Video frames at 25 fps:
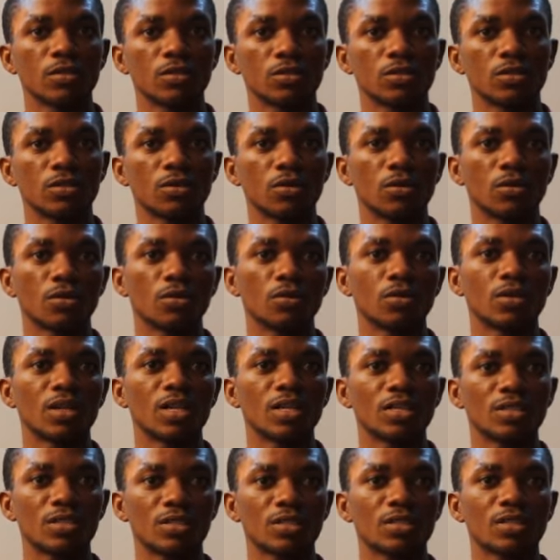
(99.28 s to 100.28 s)
So,
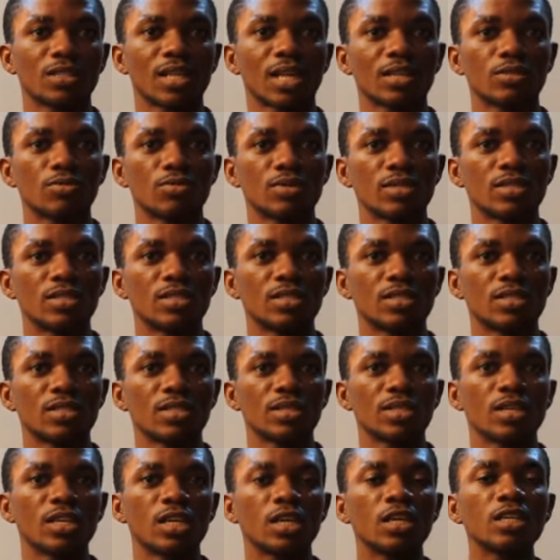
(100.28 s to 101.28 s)
let's start with
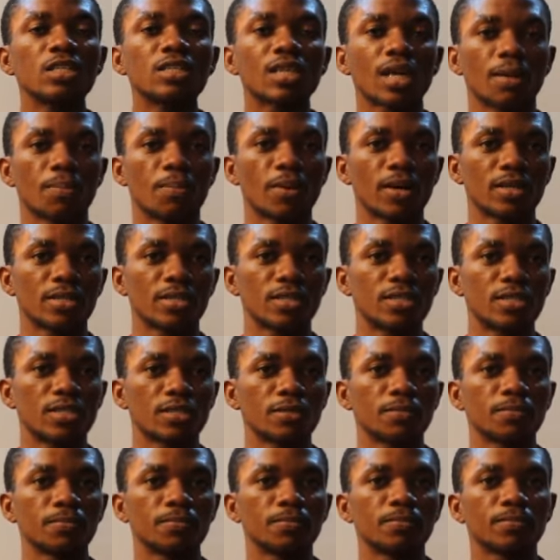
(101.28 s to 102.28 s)
heat
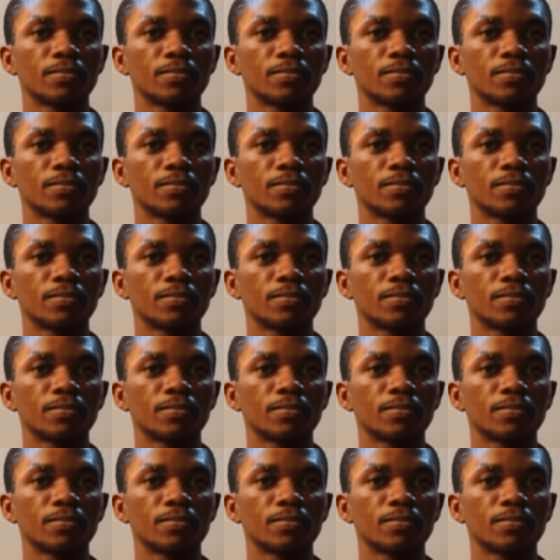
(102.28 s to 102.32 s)
capacity.